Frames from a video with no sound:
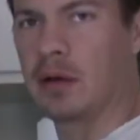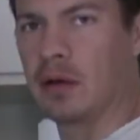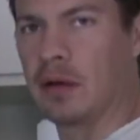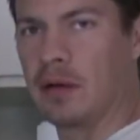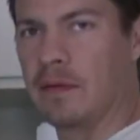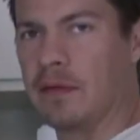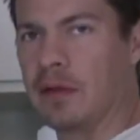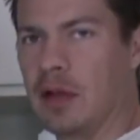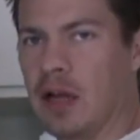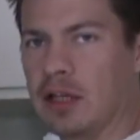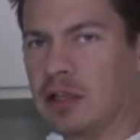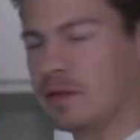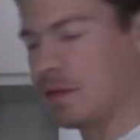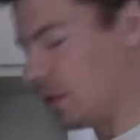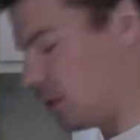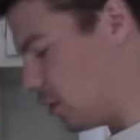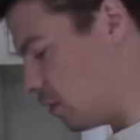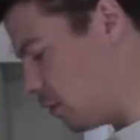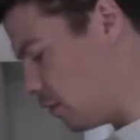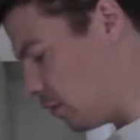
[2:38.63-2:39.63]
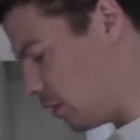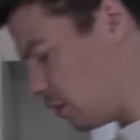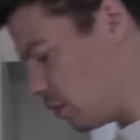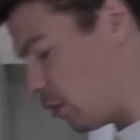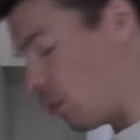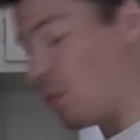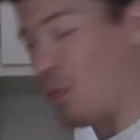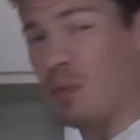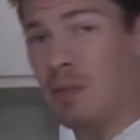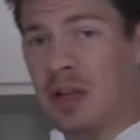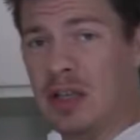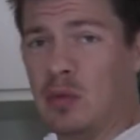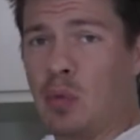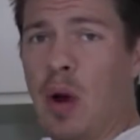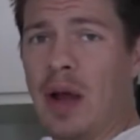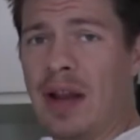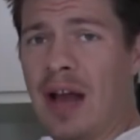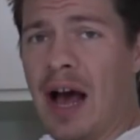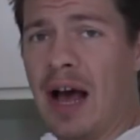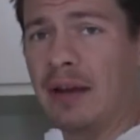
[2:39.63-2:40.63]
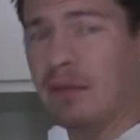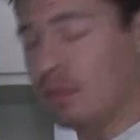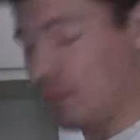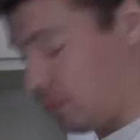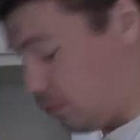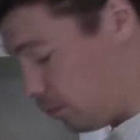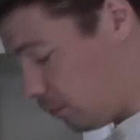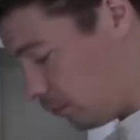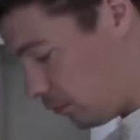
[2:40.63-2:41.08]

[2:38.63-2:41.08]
cooking philosophy too. It means why not?